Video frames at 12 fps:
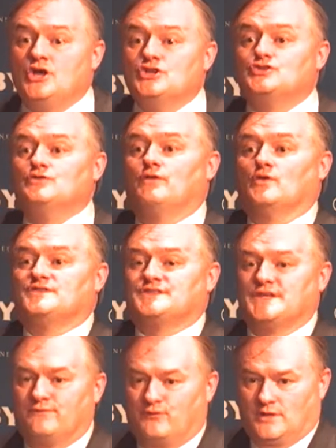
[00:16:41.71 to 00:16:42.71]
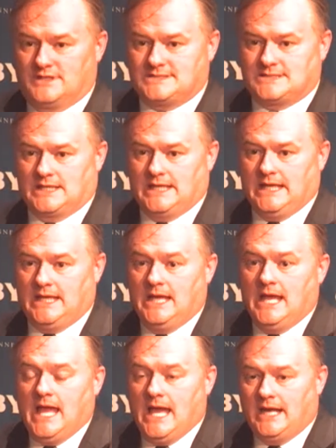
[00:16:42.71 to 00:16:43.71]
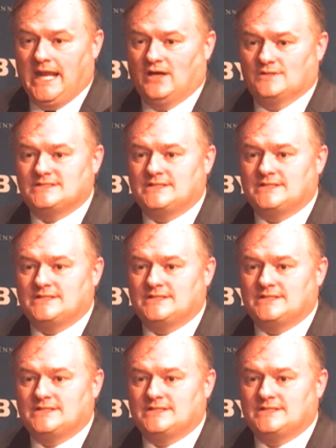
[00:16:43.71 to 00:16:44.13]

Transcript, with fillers: to vociferously announce